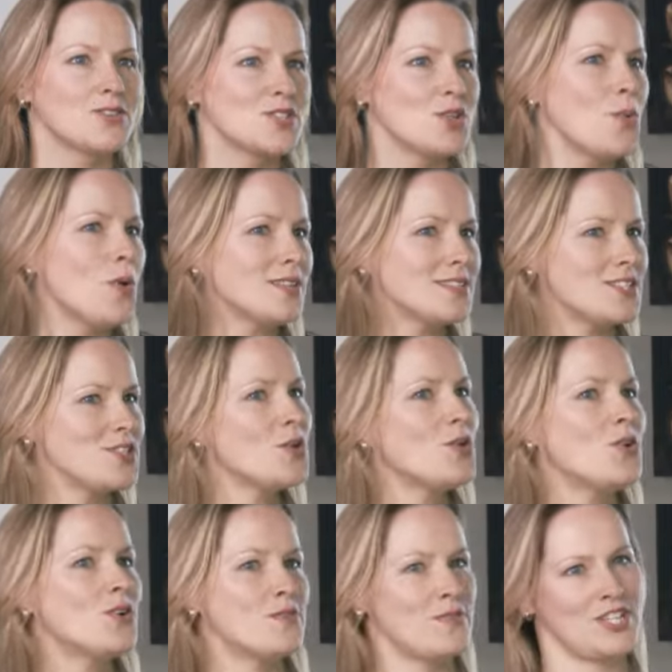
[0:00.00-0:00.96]
So what's
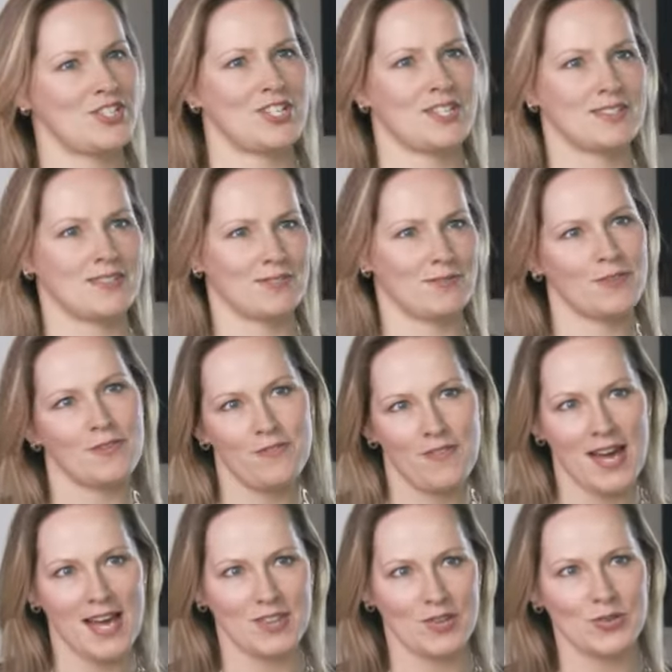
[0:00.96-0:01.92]
your vision for
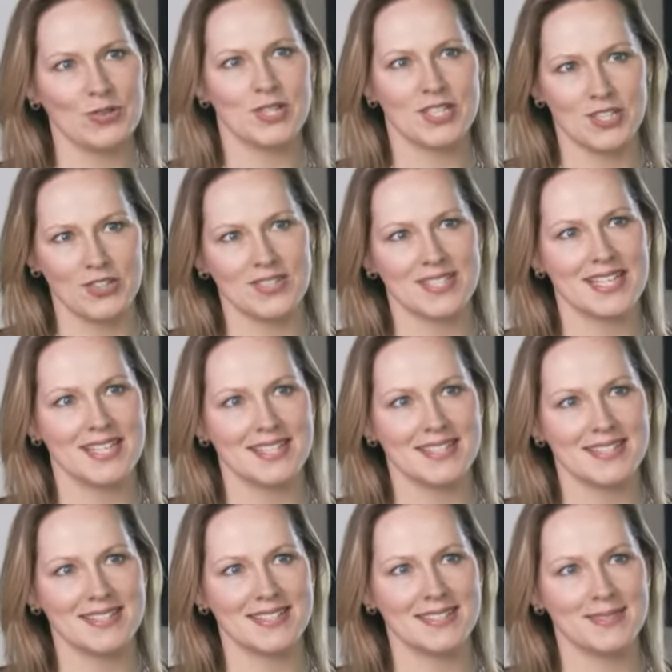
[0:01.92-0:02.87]
fatherhood in New
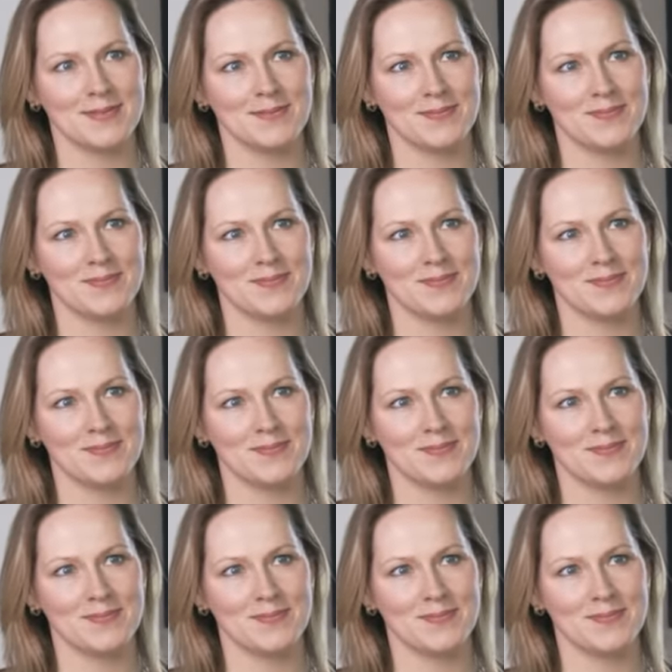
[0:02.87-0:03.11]
Zealand?